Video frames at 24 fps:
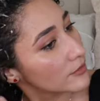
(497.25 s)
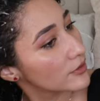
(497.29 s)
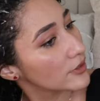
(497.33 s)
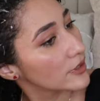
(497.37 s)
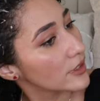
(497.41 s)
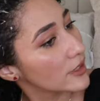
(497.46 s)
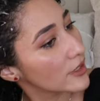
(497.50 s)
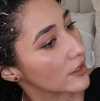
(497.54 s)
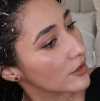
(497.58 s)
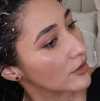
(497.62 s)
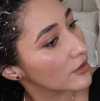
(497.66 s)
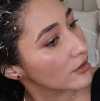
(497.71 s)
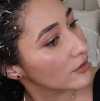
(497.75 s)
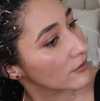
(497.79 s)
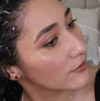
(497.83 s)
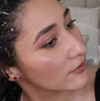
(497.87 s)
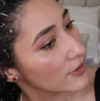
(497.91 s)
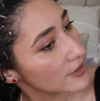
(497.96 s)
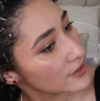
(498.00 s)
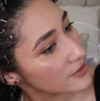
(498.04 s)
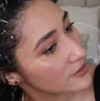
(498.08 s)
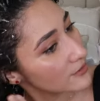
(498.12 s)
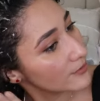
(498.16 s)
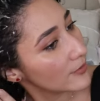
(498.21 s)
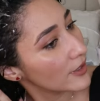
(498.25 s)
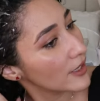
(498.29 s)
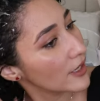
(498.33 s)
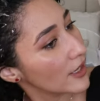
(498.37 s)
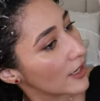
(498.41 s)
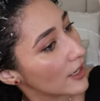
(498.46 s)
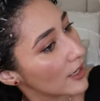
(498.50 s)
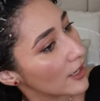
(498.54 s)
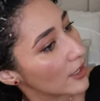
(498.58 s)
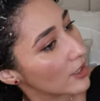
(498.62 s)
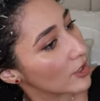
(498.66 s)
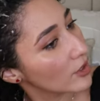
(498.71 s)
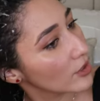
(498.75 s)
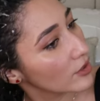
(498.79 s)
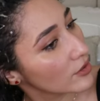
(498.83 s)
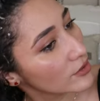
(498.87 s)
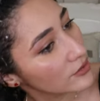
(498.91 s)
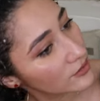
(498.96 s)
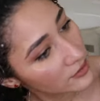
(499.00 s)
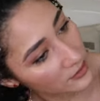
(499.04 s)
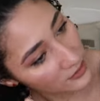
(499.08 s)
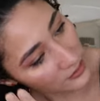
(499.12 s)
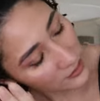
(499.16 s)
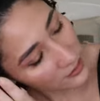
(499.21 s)
putting on the rest of my
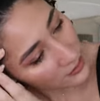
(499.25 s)
hair.